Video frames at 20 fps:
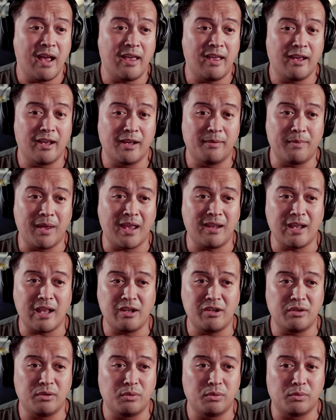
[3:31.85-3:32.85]
Um, and
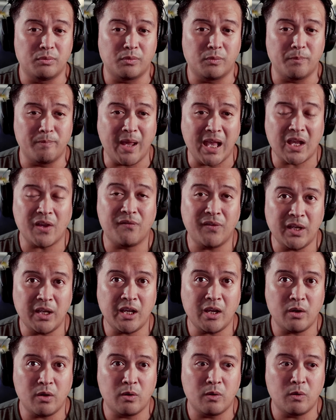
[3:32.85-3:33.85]
then you make a
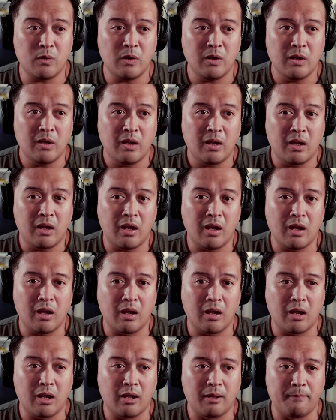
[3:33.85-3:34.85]
video
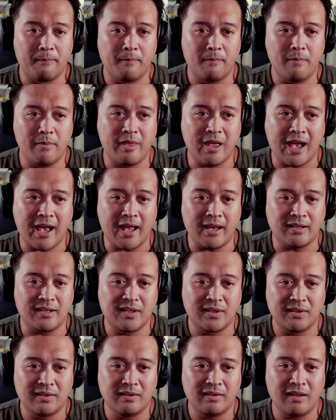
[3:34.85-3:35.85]
um,
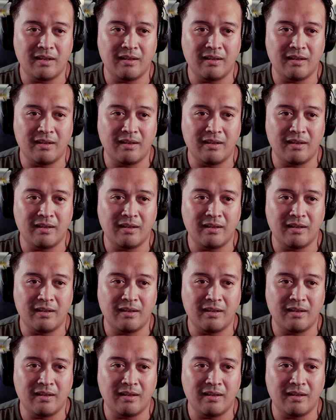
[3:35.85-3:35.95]
that